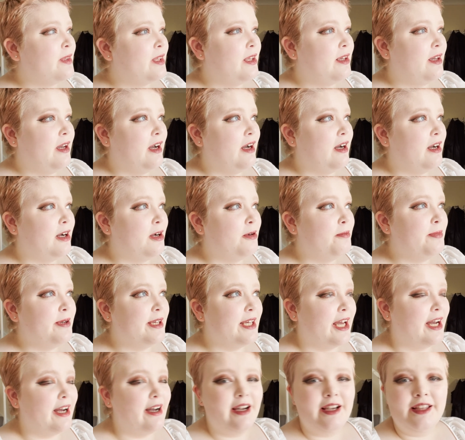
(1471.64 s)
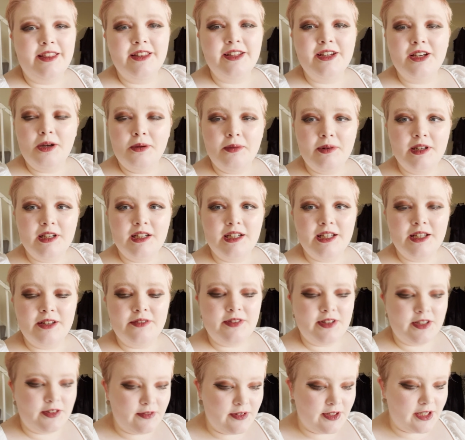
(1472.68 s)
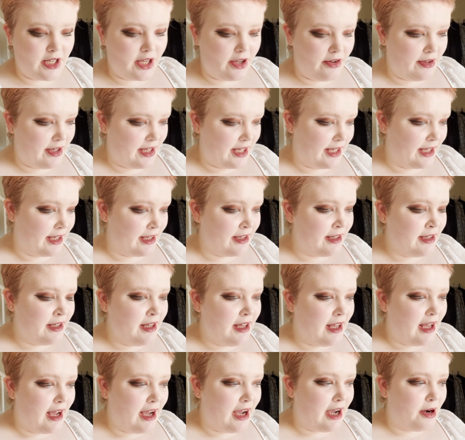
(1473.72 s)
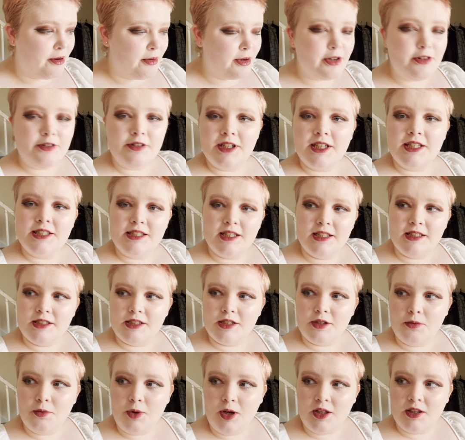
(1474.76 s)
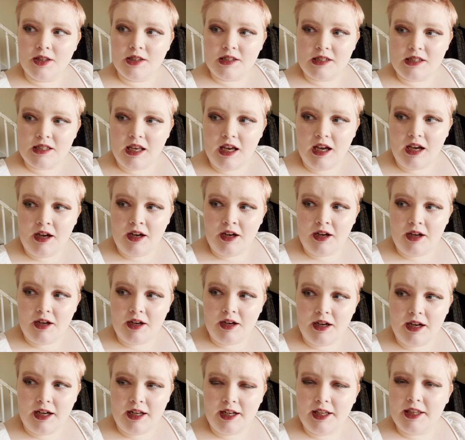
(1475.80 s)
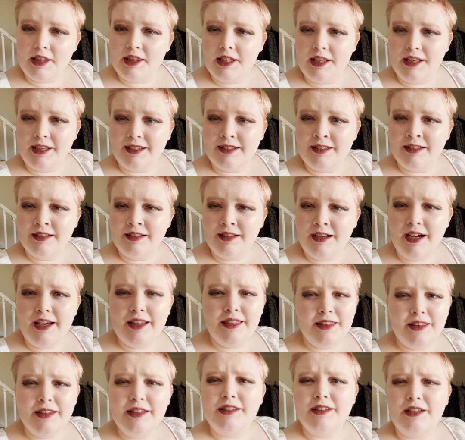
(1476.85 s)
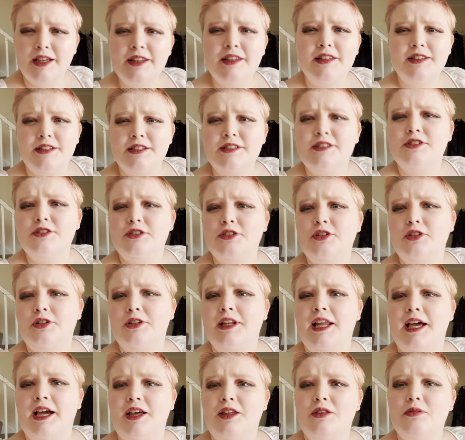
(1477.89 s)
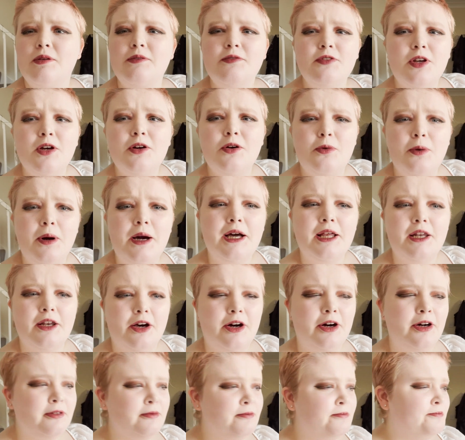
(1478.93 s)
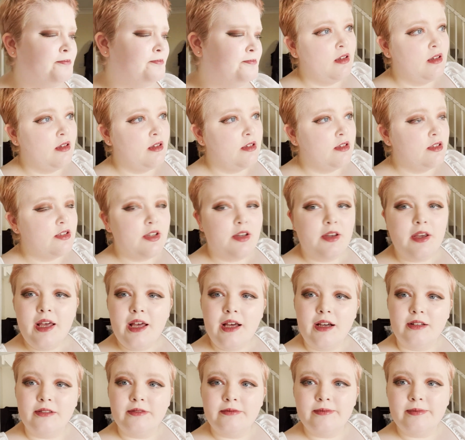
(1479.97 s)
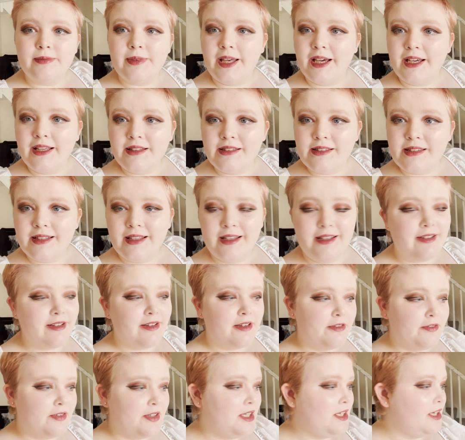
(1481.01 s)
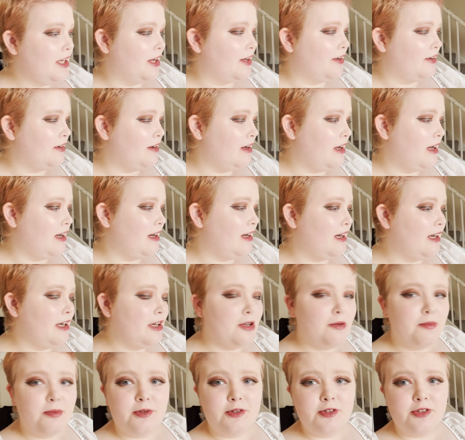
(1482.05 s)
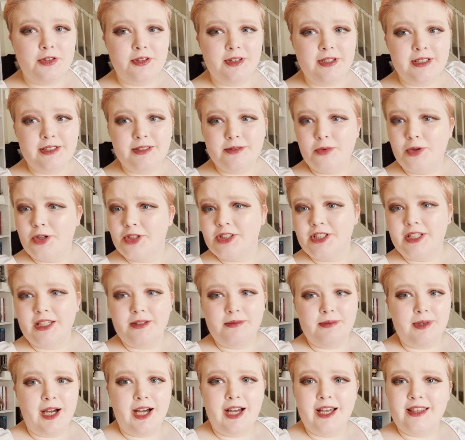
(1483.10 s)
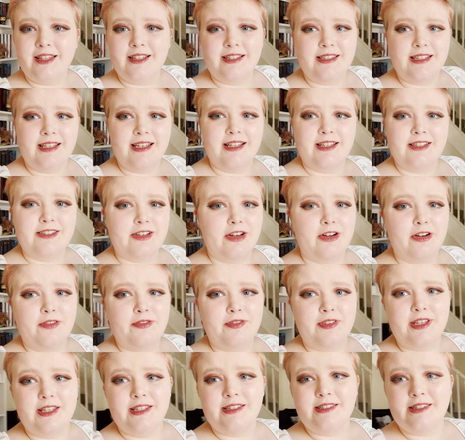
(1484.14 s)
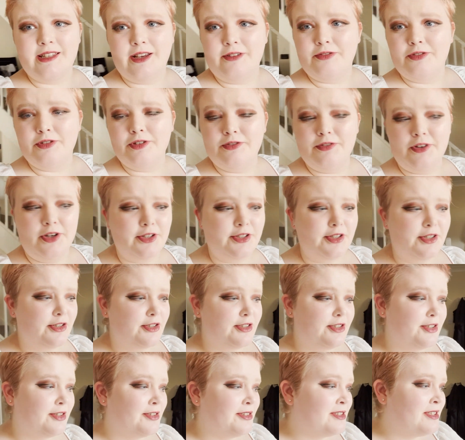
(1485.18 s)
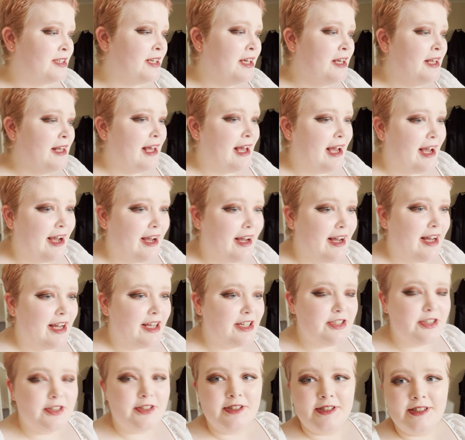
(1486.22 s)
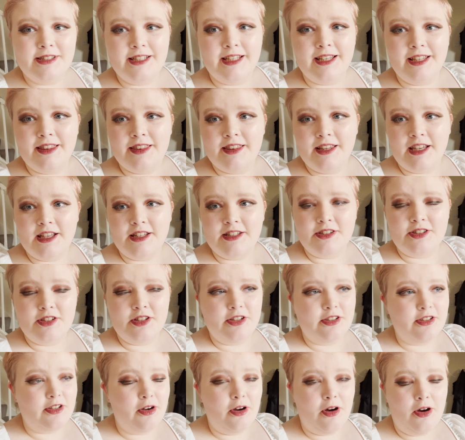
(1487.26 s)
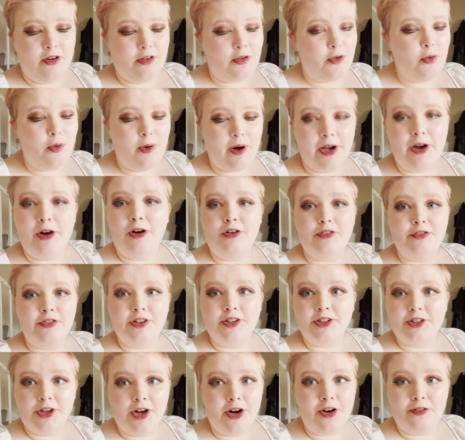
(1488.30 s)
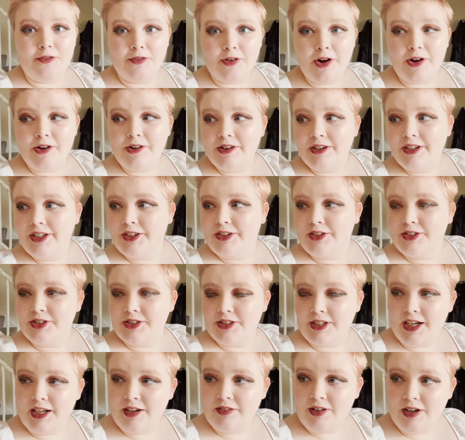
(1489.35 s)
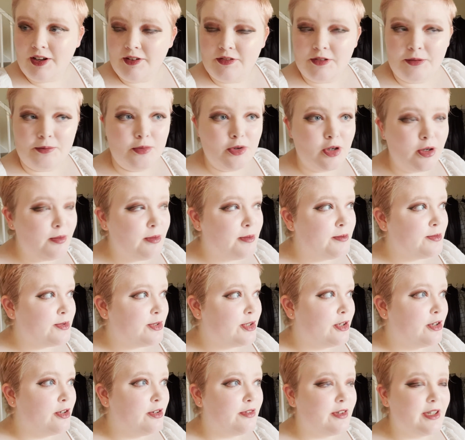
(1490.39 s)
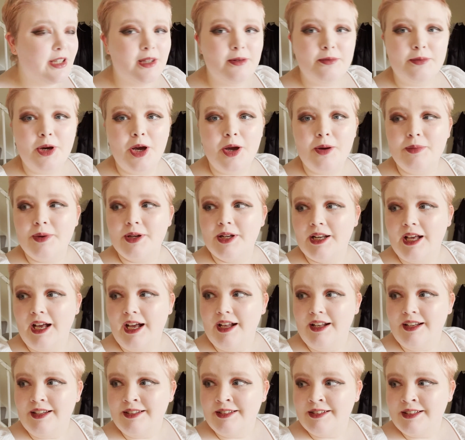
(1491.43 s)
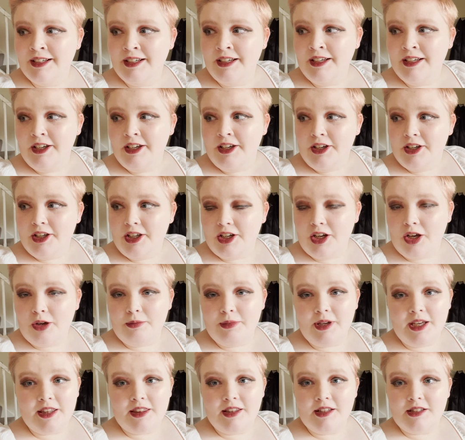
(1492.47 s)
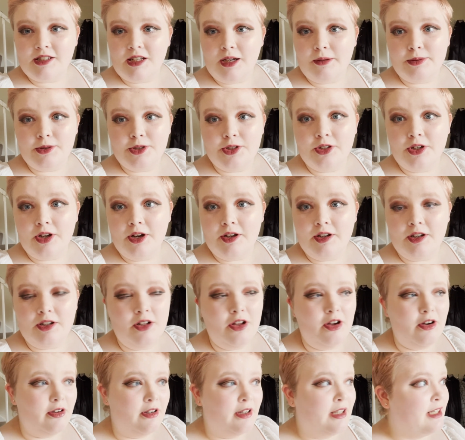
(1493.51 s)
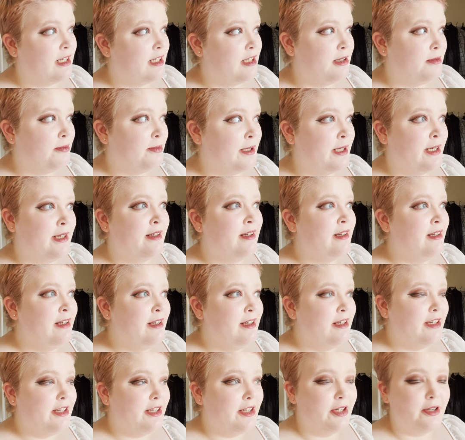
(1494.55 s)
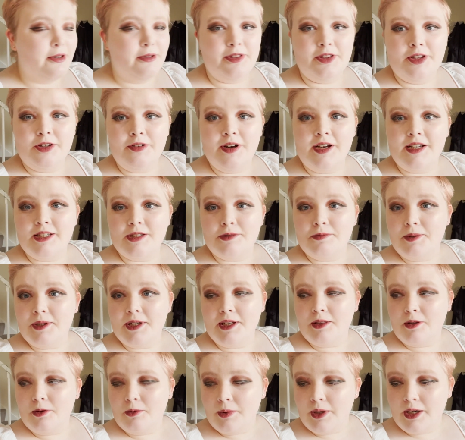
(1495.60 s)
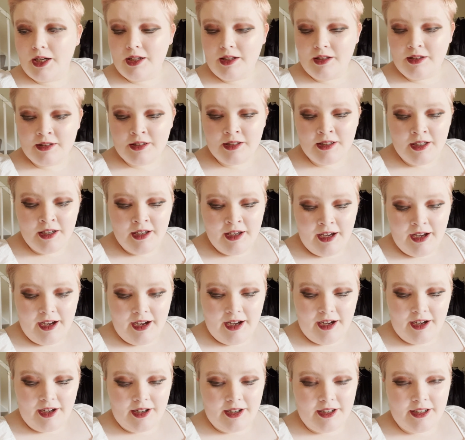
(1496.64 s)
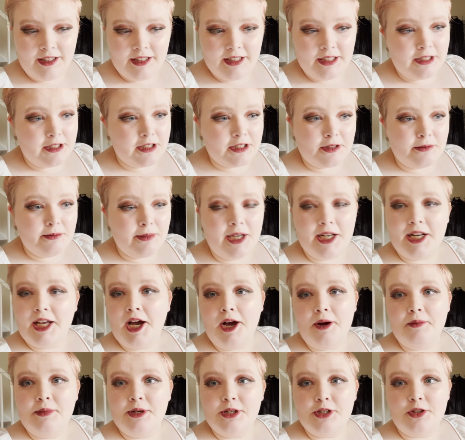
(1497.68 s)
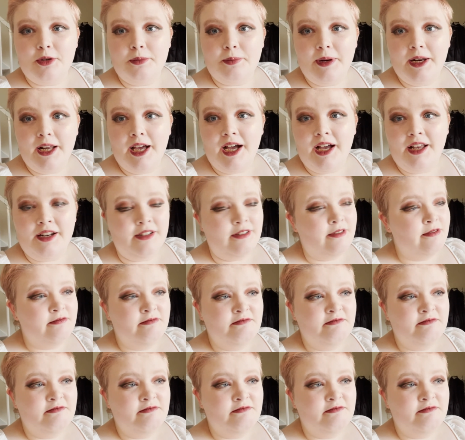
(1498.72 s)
But yeah, I think I'm going to leave this video here. We already extended it once, and I think this is a good length. We've done quite a lot. So yeah, that is the end of the video. I hope you enjoyed watching the behind the scenes of these several photo shoots. As you can see, things quite often go wrong. You just kind of have to problem solve in the moment and, make things up as you're going along a little bit. With the greatest will in the world, it doesn't matter how much you plan.